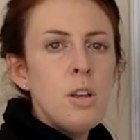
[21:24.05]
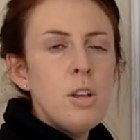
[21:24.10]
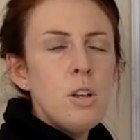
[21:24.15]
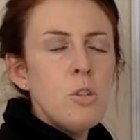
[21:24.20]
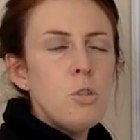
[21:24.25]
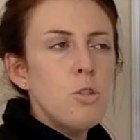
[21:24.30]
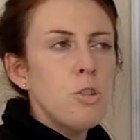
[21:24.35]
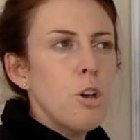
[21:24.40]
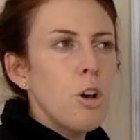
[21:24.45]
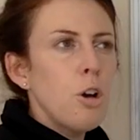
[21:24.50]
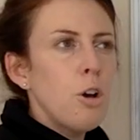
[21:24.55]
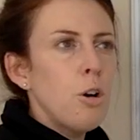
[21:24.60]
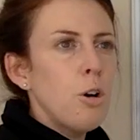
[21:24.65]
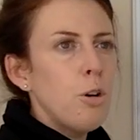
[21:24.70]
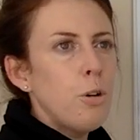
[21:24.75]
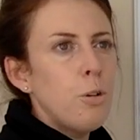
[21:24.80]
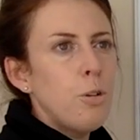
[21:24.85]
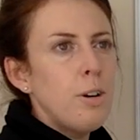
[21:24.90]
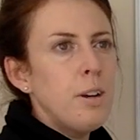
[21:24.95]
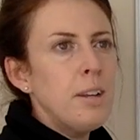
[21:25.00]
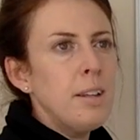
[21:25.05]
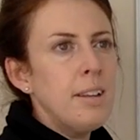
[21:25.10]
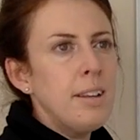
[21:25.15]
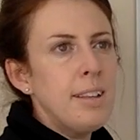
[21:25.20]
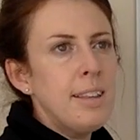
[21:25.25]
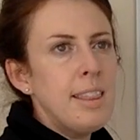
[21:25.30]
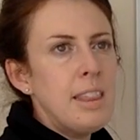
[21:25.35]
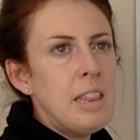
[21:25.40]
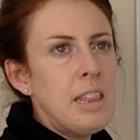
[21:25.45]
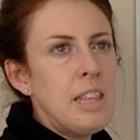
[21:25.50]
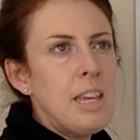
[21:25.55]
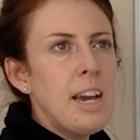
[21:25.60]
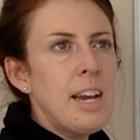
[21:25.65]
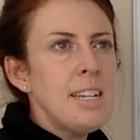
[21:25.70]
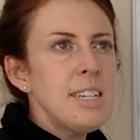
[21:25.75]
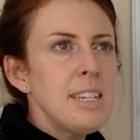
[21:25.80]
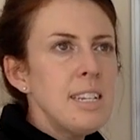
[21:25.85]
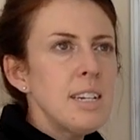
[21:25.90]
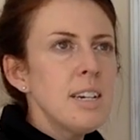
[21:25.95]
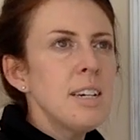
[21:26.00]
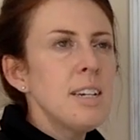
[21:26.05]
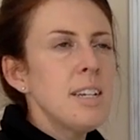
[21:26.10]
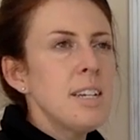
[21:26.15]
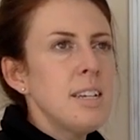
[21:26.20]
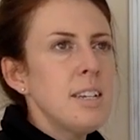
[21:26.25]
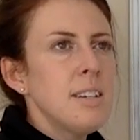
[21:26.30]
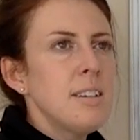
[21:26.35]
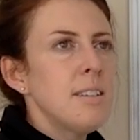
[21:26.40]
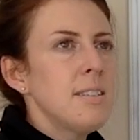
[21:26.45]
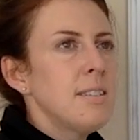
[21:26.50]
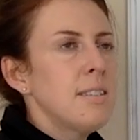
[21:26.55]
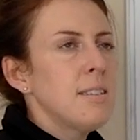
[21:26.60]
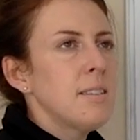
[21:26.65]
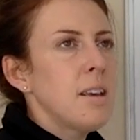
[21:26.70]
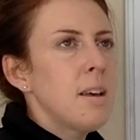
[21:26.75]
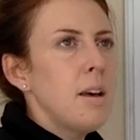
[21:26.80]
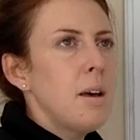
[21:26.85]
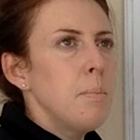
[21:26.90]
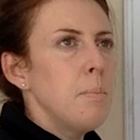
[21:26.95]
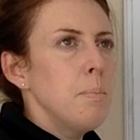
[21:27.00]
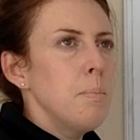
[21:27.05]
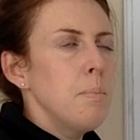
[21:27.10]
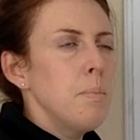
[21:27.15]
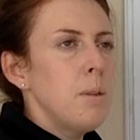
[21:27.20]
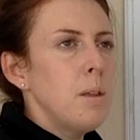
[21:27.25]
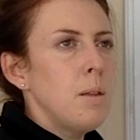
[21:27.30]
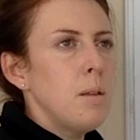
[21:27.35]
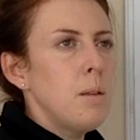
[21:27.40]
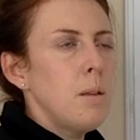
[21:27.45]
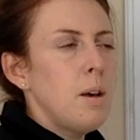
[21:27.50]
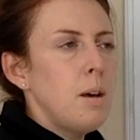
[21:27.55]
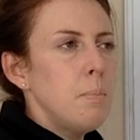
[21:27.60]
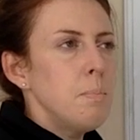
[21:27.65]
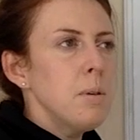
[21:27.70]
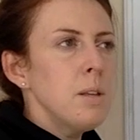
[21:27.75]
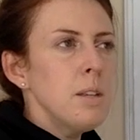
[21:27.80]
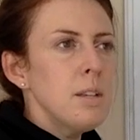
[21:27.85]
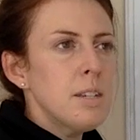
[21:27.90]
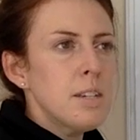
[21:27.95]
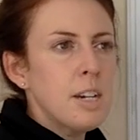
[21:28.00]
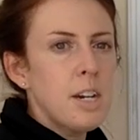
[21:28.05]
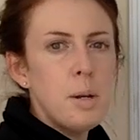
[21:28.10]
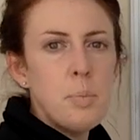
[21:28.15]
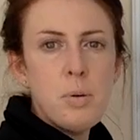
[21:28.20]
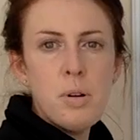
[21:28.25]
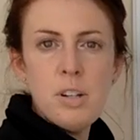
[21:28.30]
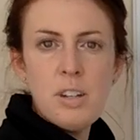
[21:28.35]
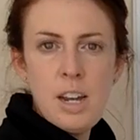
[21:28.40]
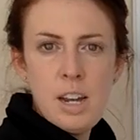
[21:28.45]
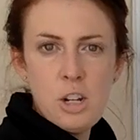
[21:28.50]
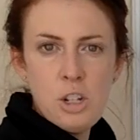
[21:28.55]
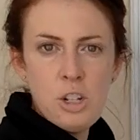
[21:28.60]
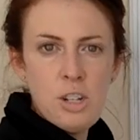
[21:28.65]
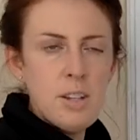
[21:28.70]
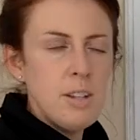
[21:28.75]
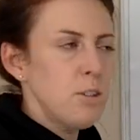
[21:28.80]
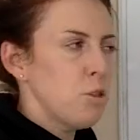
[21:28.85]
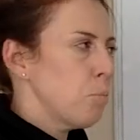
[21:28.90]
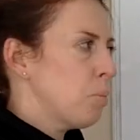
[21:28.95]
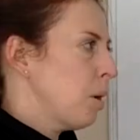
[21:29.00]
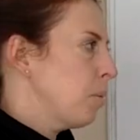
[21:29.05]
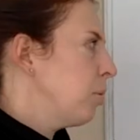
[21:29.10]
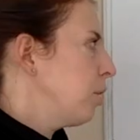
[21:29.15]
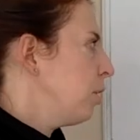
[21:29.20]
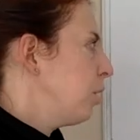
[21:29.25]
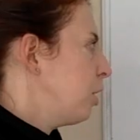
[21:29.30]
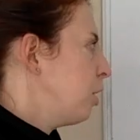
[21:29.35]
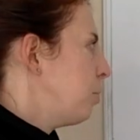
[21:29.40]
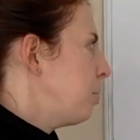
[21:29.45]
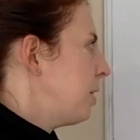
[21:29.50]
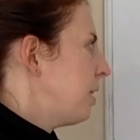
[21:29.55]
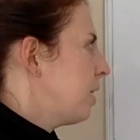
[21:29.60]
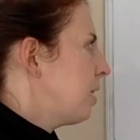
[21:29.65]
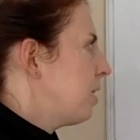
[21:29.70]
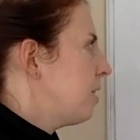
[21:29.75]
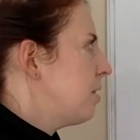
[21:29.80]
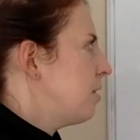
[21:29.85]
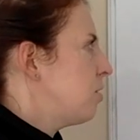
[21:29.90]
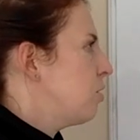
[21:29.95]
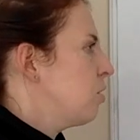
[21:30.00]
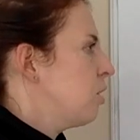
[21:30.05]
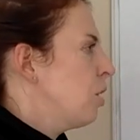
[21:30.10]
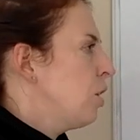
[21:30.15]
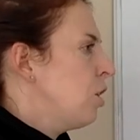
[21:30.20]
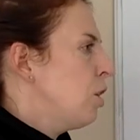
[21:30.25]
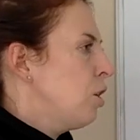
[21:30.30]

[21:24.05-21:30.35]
So the idea is a military protection is a public good because